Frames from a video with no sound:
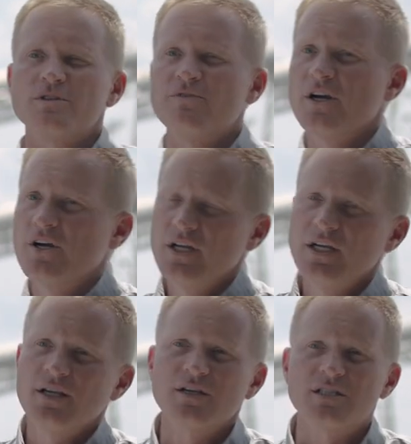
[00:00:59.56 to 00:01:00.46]
is
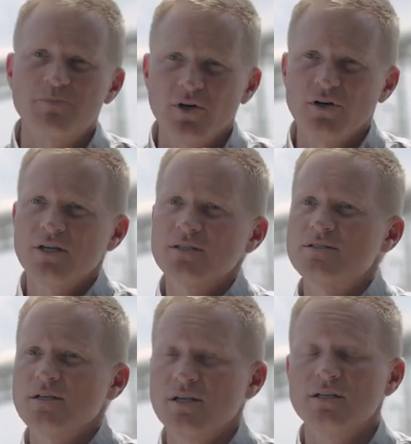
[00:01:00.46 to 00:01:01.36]
very
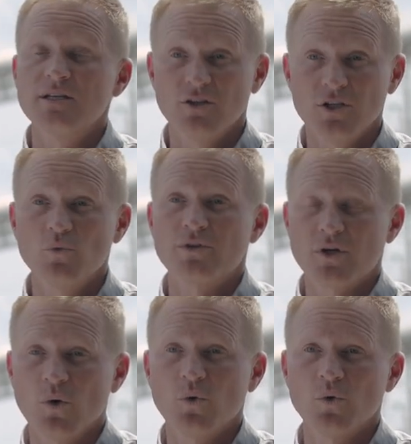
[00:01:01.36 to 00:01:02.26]
experienced in dealing
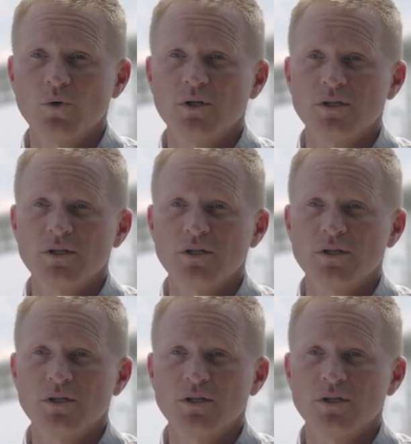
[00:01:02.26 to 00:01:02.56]
with coal,